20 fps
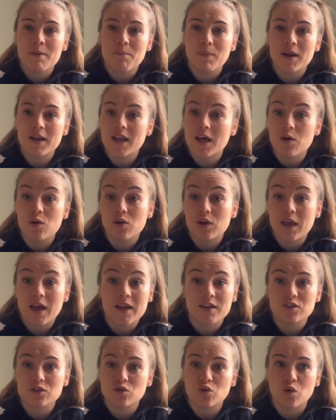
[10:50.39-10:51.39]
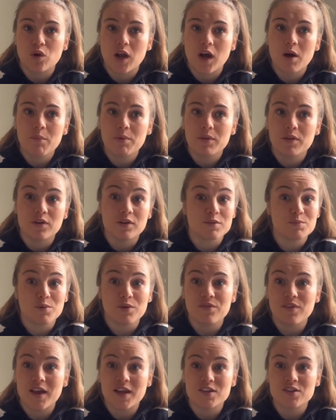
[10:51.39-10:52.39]
But now, kids growing up, there's
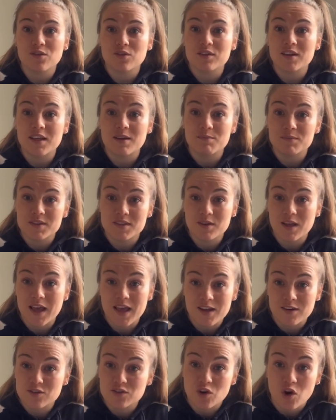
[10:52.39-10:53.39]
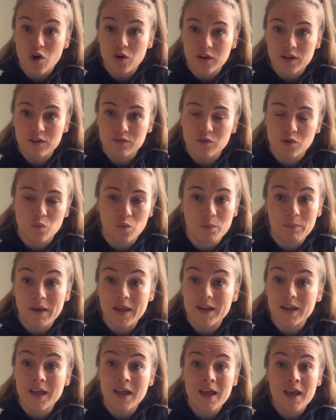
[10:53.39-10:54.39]
professional teams in Scotland for
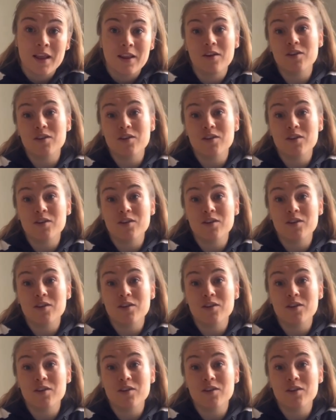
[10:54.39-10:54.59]
women,